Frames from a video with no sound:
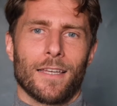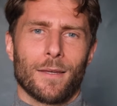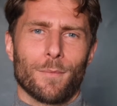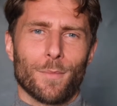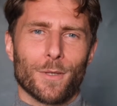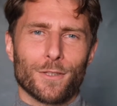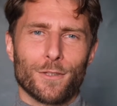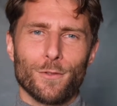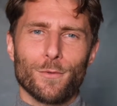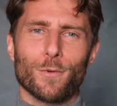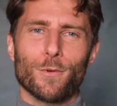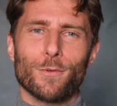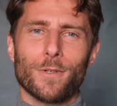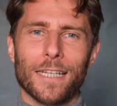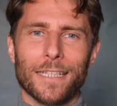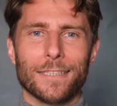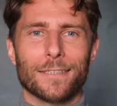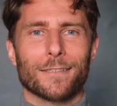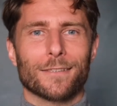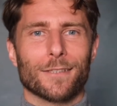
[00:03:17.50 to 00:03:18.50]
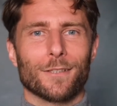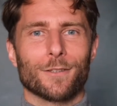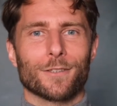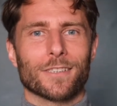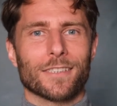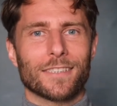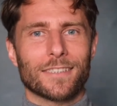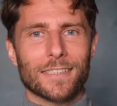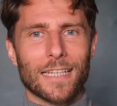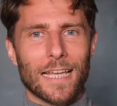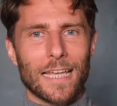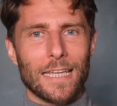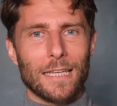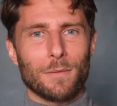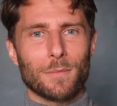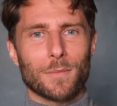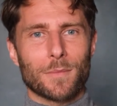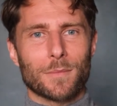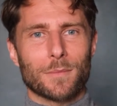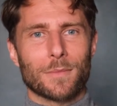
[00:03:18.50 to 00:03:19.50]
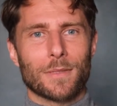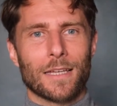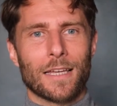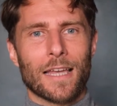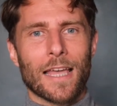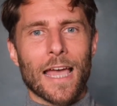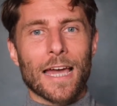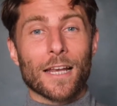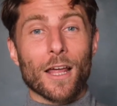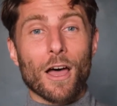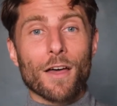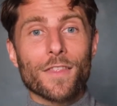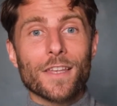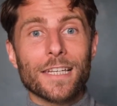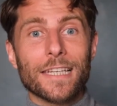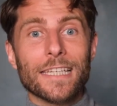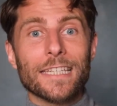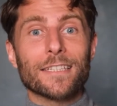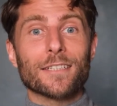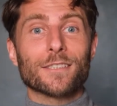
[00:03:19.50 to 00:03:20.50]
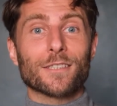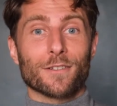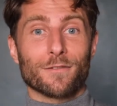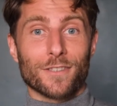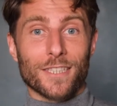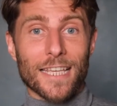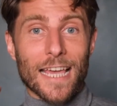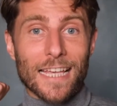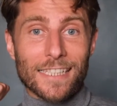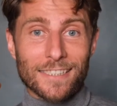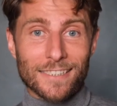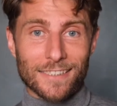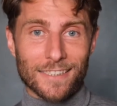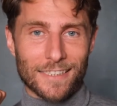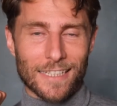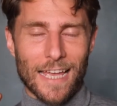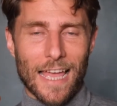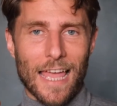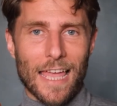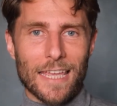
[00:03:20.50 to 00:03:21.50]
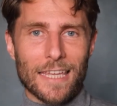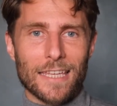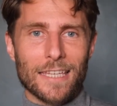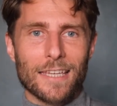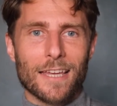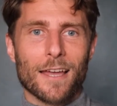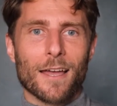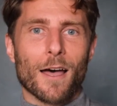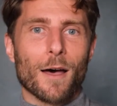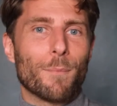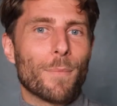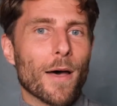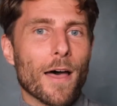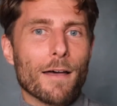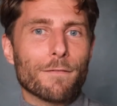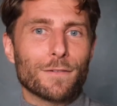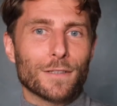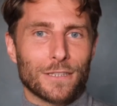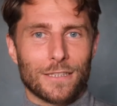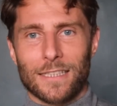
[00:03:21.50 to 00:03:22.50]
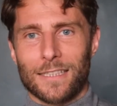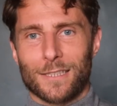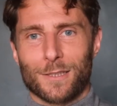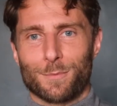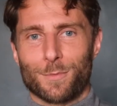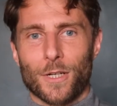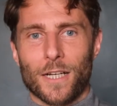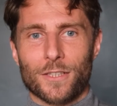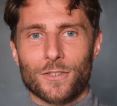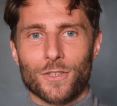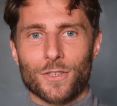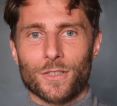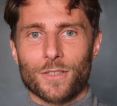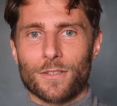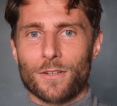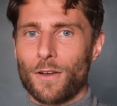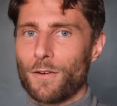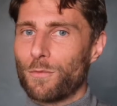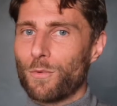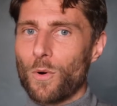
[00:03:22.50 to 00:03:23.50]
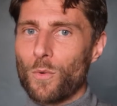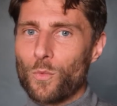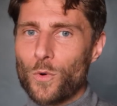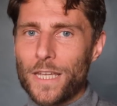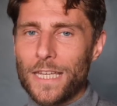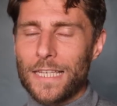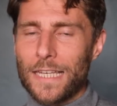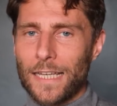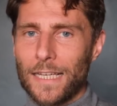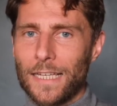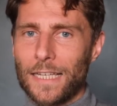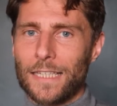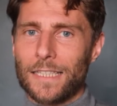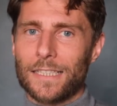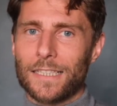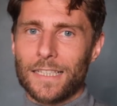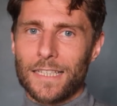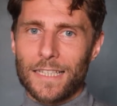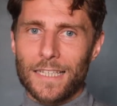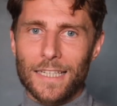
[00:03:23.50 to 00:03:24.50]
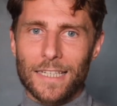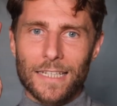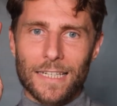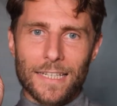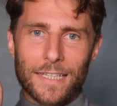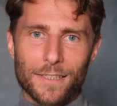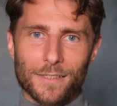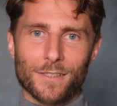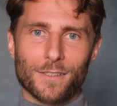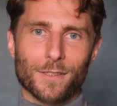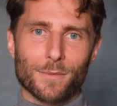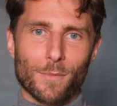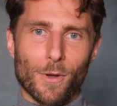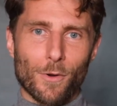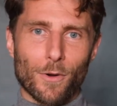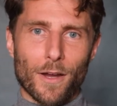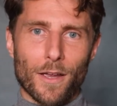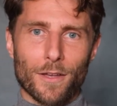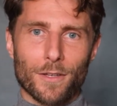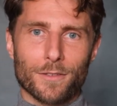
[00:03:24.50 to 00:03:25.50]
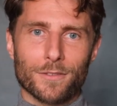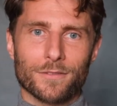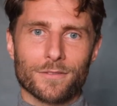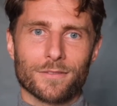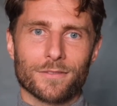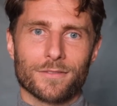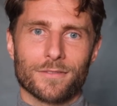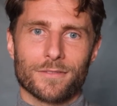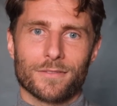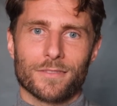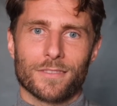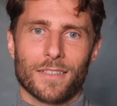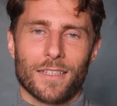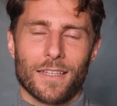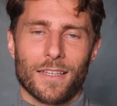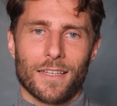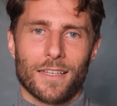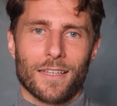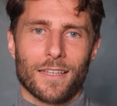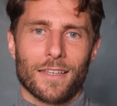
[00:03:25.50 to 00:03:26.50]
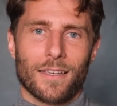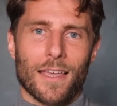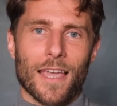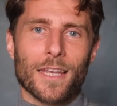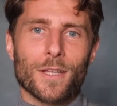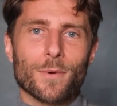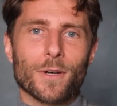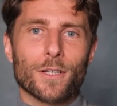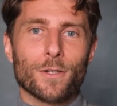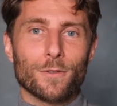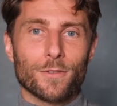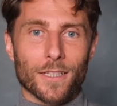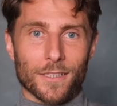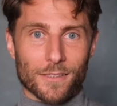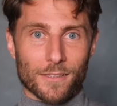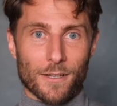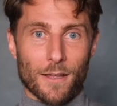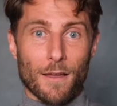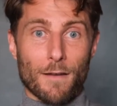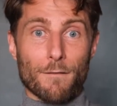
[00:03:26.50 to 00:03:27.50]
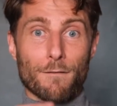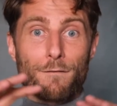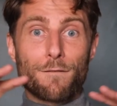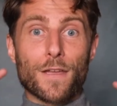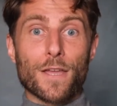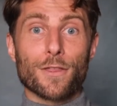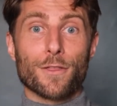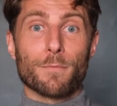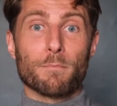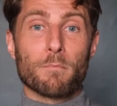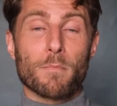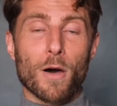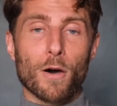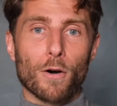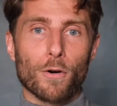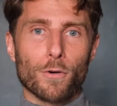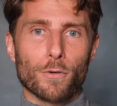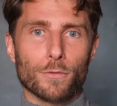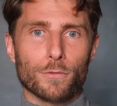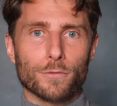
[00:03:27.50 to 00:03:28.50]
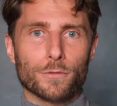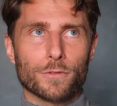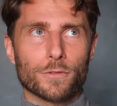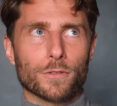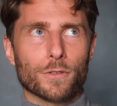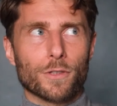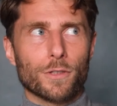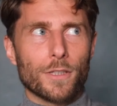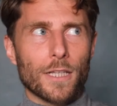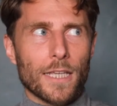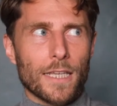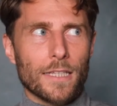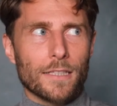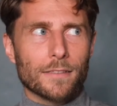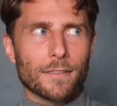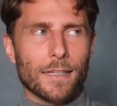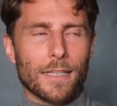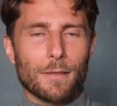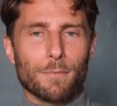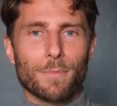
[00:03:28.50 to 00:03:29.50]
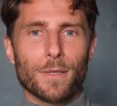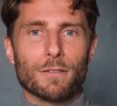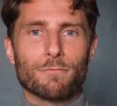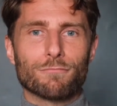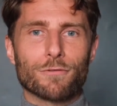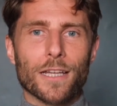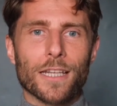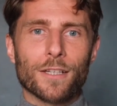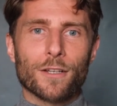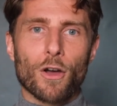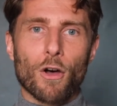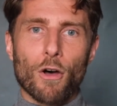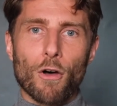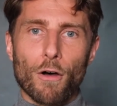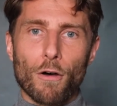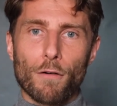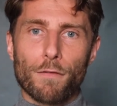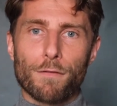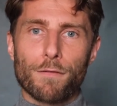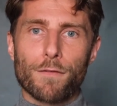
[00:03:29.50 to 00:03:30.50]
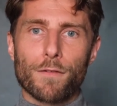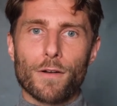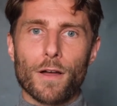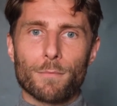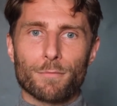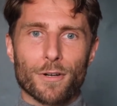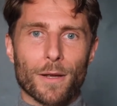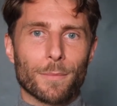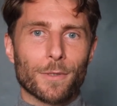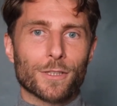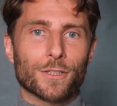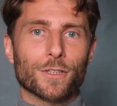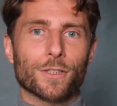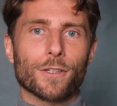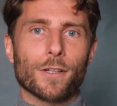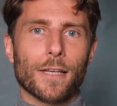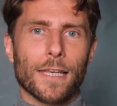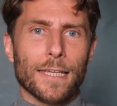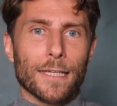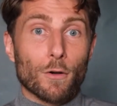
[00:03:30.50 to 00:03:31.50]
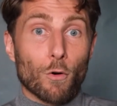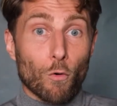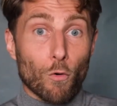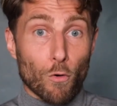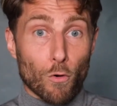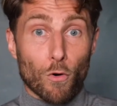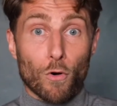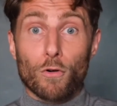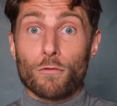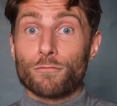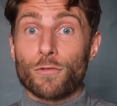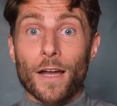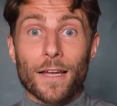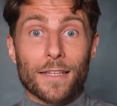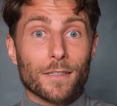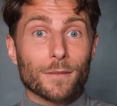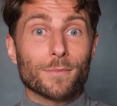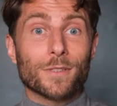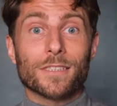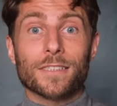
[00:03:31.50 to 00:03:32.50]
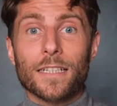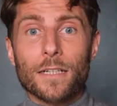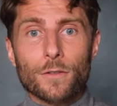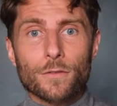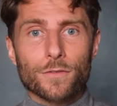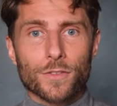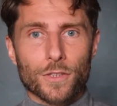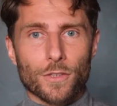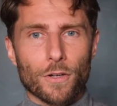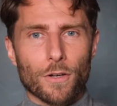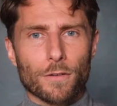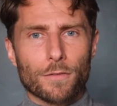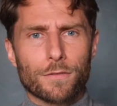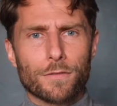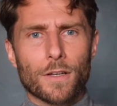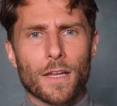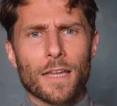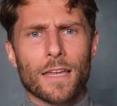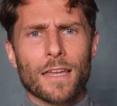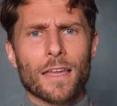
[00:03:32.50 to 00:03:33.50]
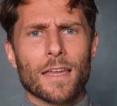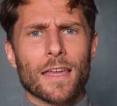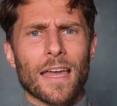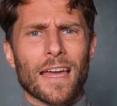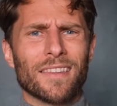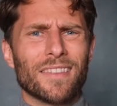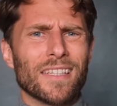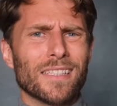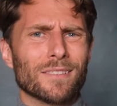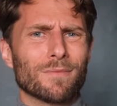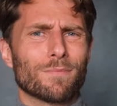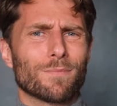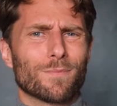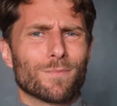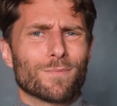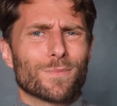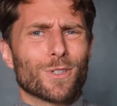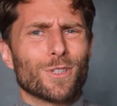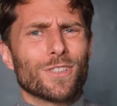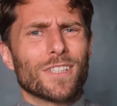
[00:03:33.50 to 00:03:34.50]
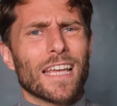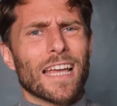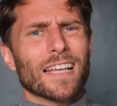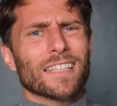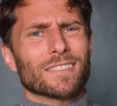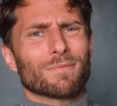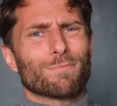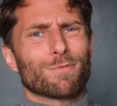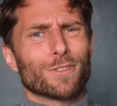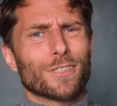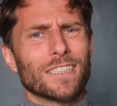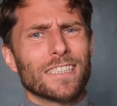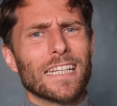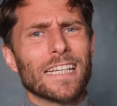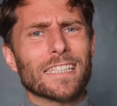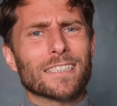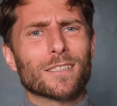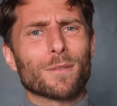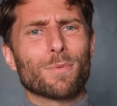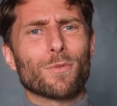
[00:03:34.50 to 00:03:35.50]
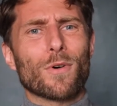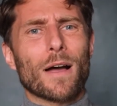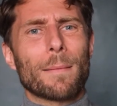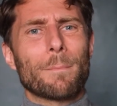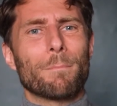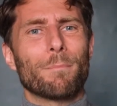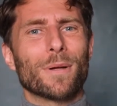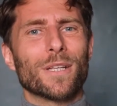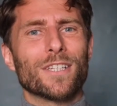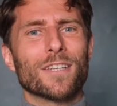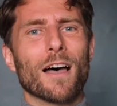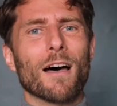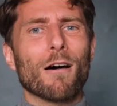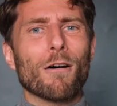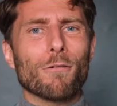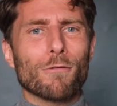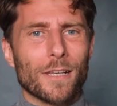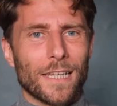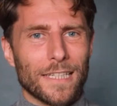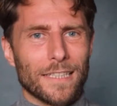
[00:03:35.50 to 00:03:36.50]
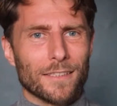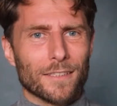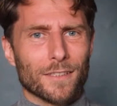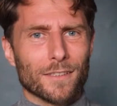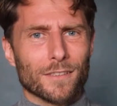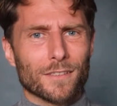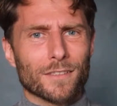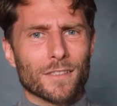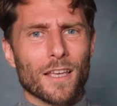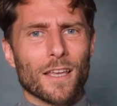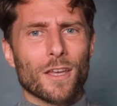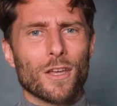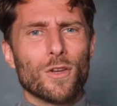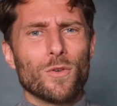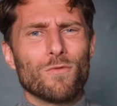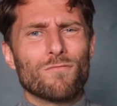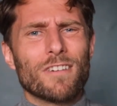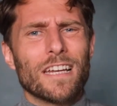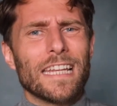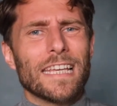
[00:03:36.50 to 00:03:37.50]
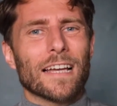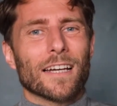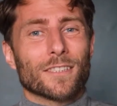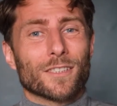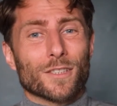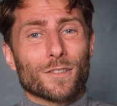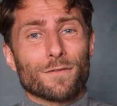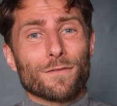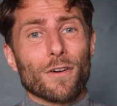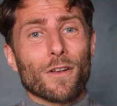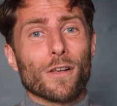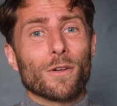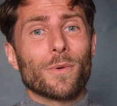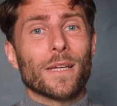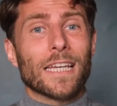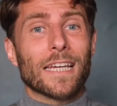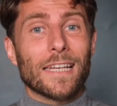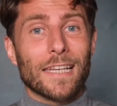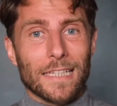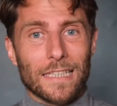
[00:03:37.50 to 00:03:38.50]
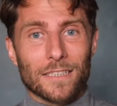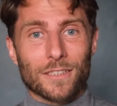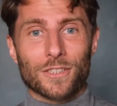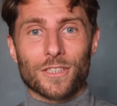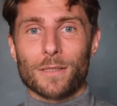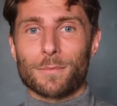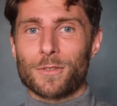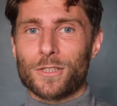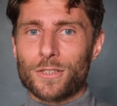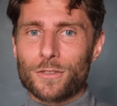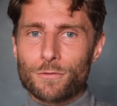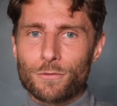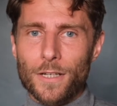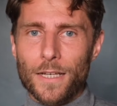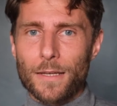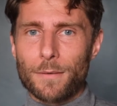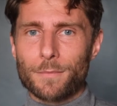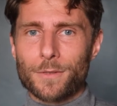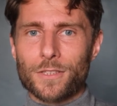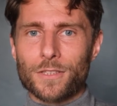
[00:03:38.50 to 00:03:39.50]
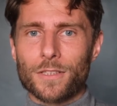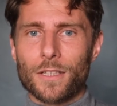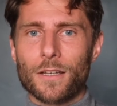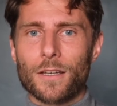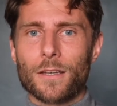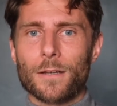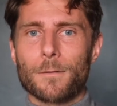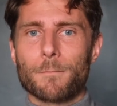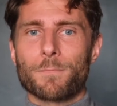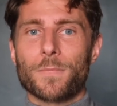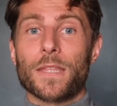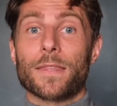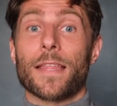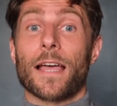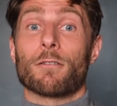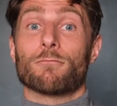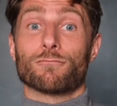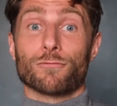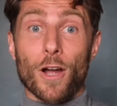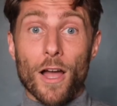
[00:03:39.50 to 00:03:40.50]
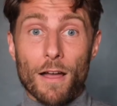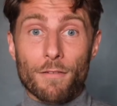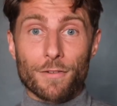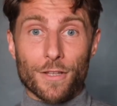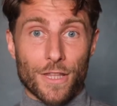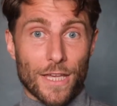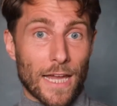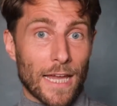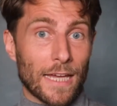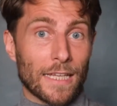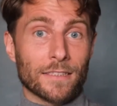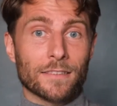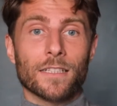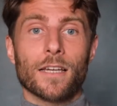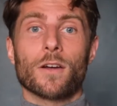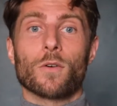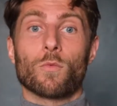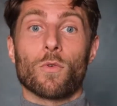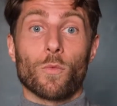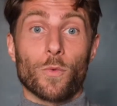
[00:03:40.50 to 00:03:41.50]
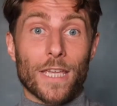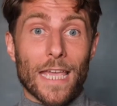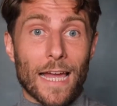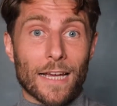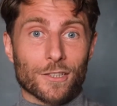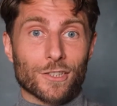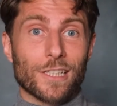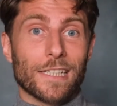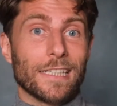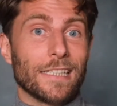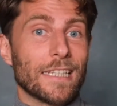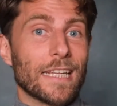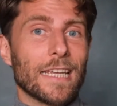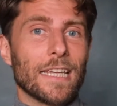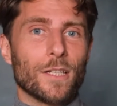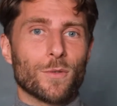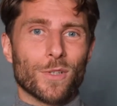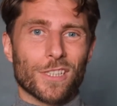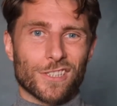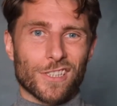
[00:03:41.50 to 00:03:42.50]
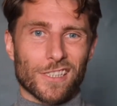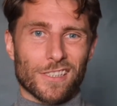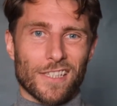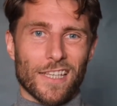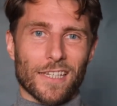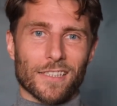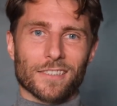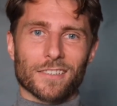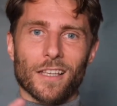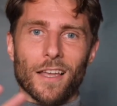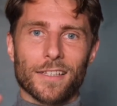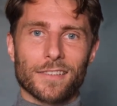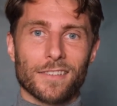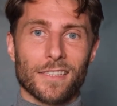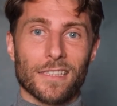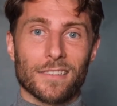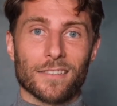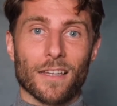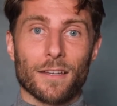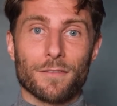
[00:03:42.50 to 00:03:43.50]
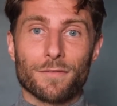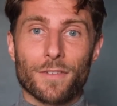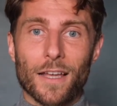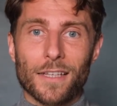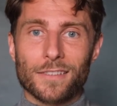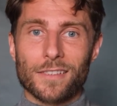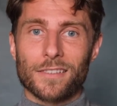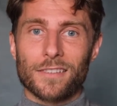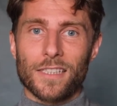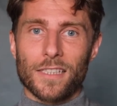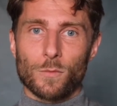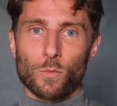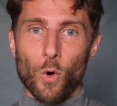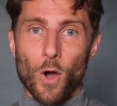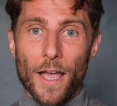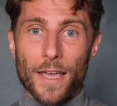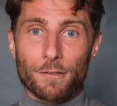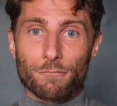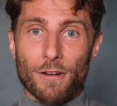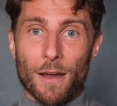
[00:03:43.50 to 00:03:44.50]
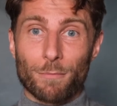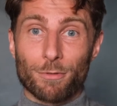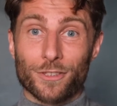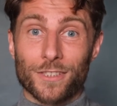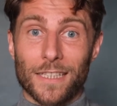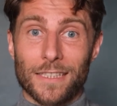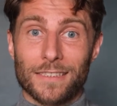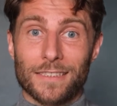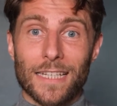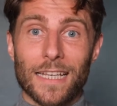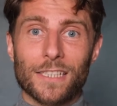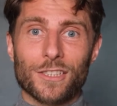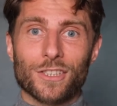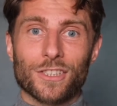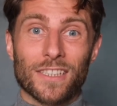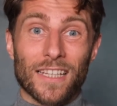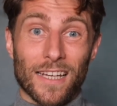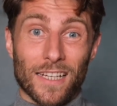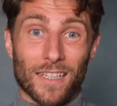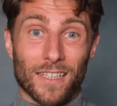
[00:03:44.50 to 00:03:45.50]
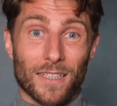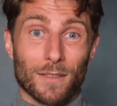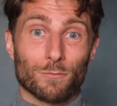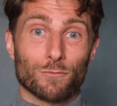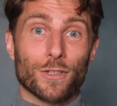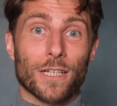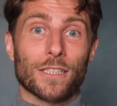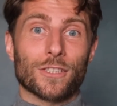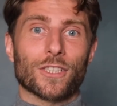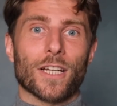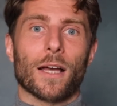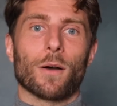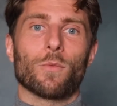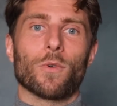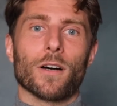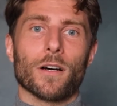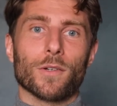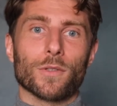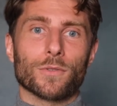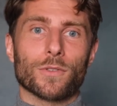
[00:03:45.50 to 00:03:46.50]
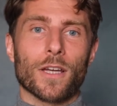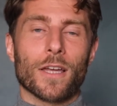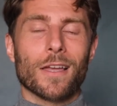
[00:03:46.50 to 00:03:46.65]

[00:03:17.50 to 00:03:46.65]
But do all leaders look the same? And are the leaders of yesterday a perfect expression of what we need in leaders tomorrow? Anyone who doesn't fit the mould could easily be written off prematurely or write themselves off. And this could get us predictable and banal leaders who really are just following a leadership script. Now, rather than what we actually need, which is the exciting diversity, wide representation that can enrich our world,